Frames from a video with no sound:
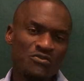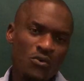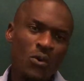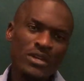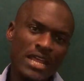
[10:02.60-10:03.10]

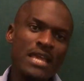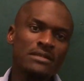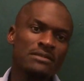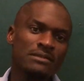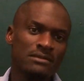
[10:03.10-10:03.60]
4
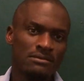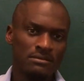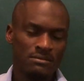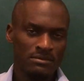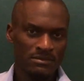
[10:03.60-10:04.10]
days
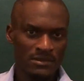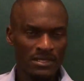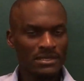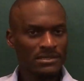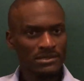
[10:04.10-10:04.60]

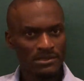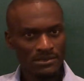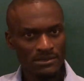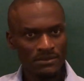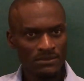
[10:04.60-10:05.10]

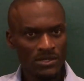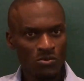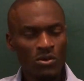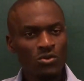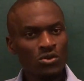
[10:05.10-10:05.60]
this.
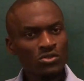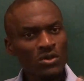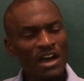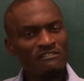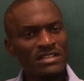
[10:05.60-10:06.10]
We could also
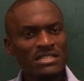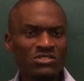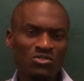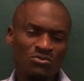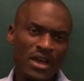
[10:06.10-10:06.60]
have a
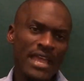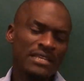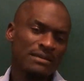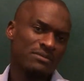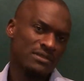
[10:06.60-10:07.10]
list of
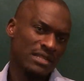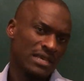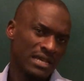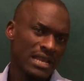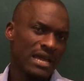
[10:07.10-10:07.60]
items that the
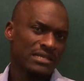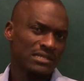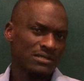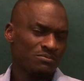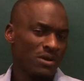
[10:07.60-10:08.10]
client
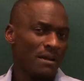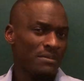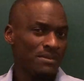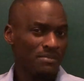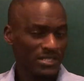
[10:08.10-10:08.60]
is
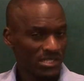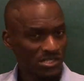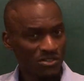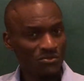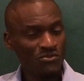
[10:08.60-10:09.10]
probably
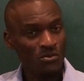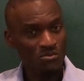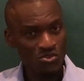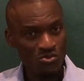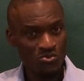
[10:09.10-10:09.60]
purchasing from
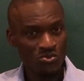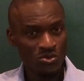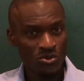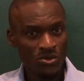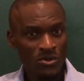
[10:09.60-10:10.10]
you.
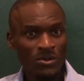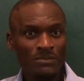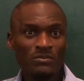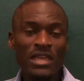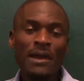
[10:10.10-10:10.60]

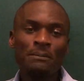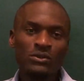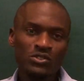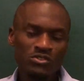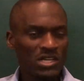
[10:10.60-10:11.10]

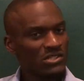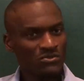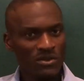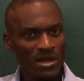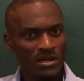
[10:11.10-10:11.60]
Airport
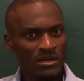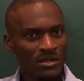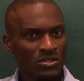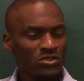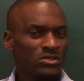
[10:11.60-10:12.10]
transfer.
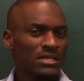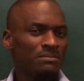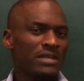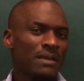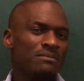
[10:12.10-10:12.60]
You know,
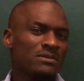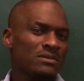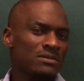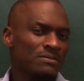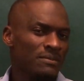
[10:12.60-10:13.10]

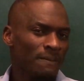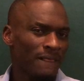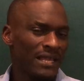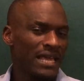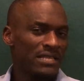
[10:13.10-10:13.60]
sometimes
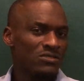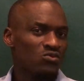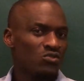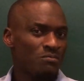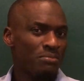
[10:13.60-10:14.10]
clients
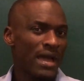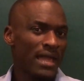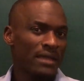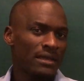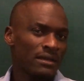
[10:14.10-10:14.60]
would
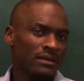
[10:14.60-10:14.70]
buy